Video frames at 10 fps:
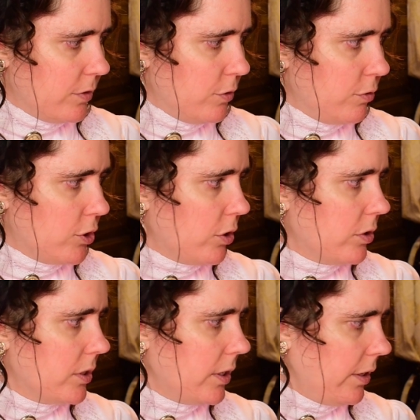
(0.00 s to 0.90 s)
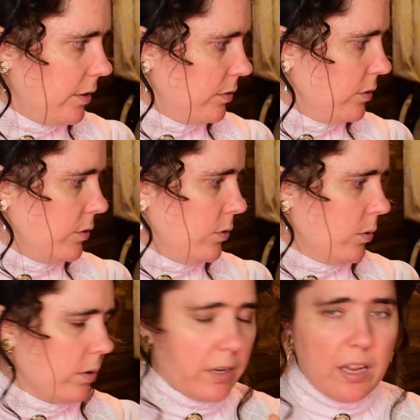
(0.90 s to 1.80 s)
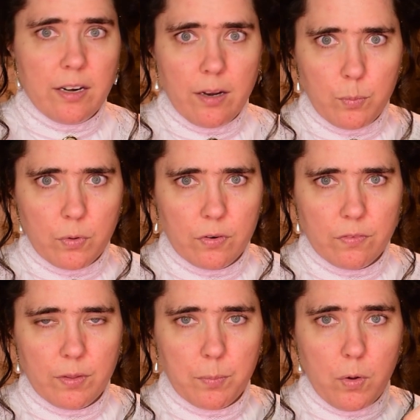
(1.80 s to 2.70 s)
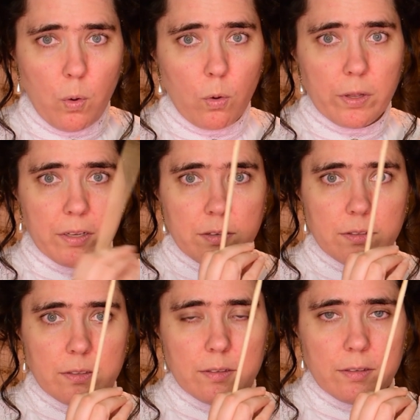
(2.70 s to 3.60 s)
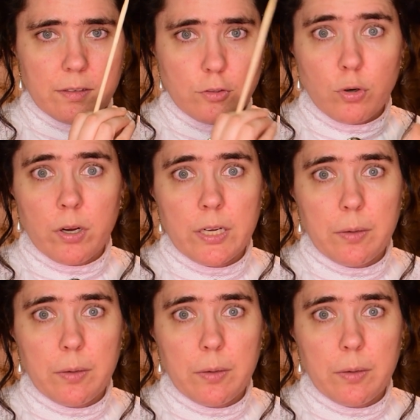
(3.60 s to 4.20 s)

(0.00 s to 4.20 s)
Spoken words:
New Jersey, New York, a number of them all get drawn